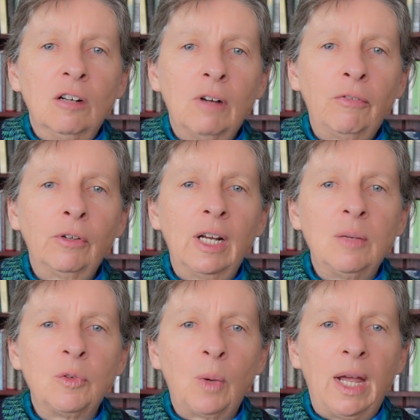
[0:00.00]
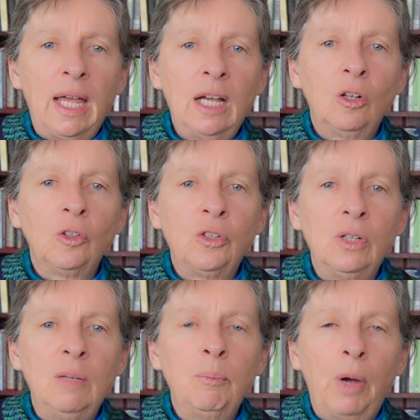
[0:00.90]
referendums were held
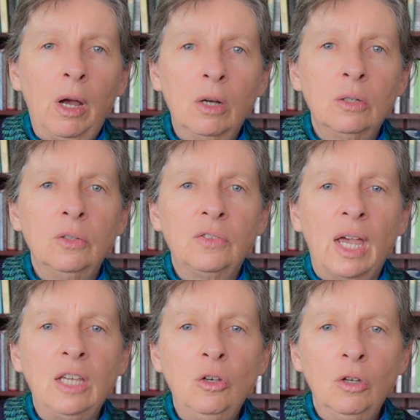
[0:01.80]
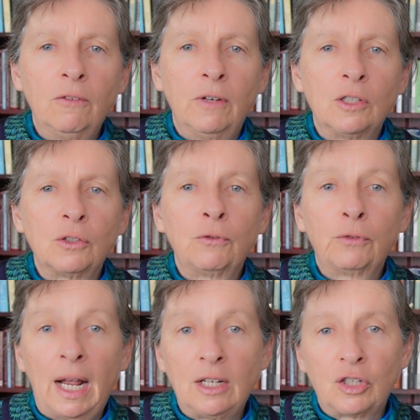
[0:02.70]
to impose a universal
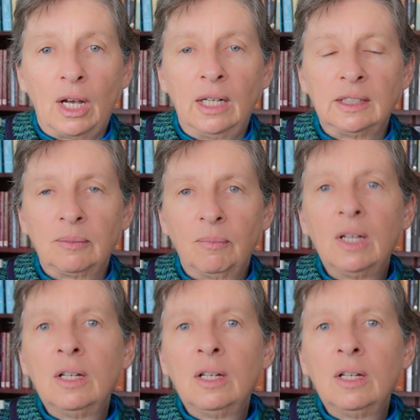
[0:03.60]
franchise,